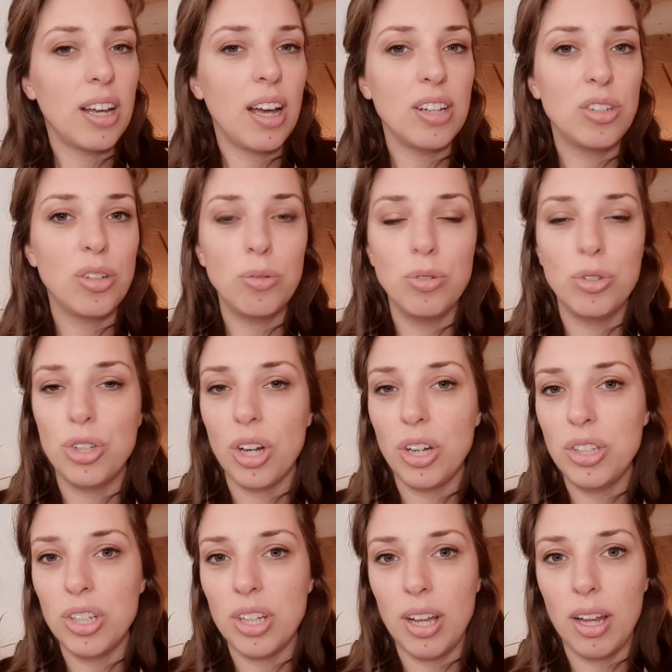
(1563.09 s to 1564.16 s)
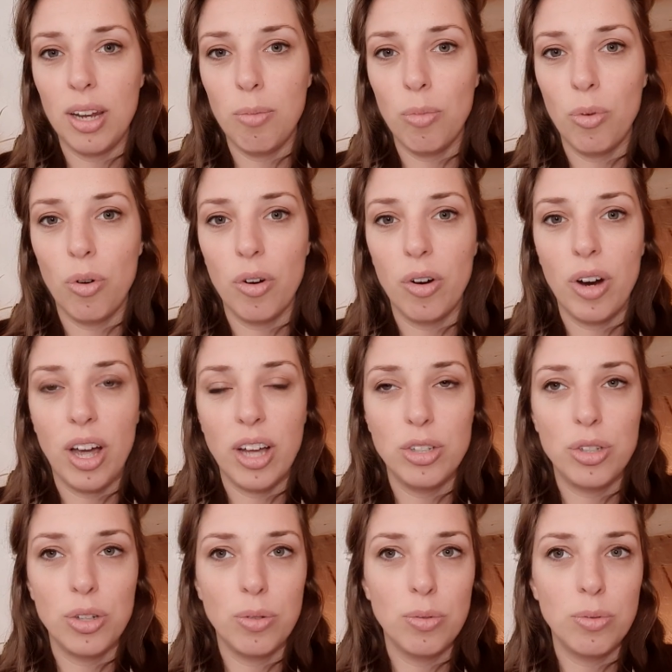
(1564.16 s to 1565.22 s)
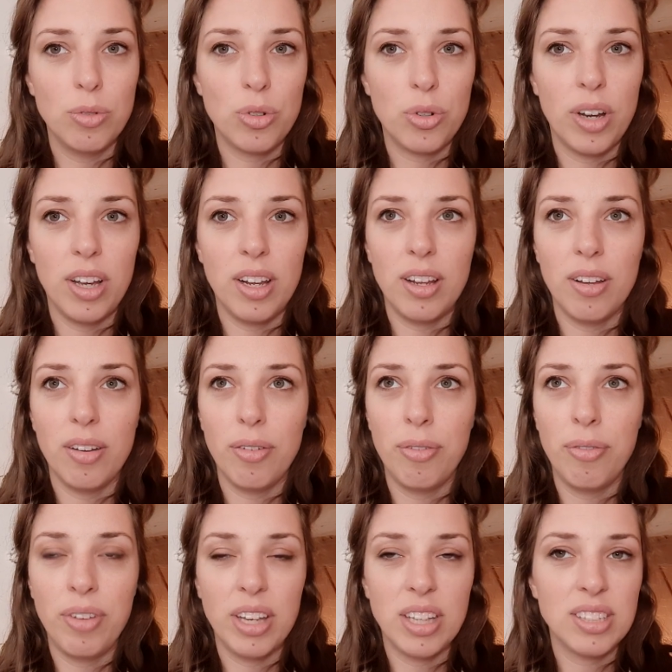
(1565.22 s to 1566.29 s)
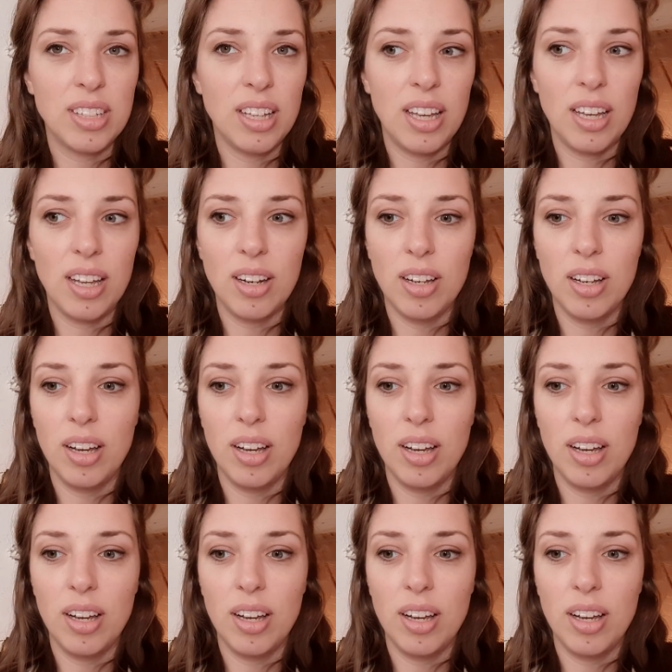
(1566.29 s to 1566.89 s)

I don't judge it anymore. I don't try to fix it.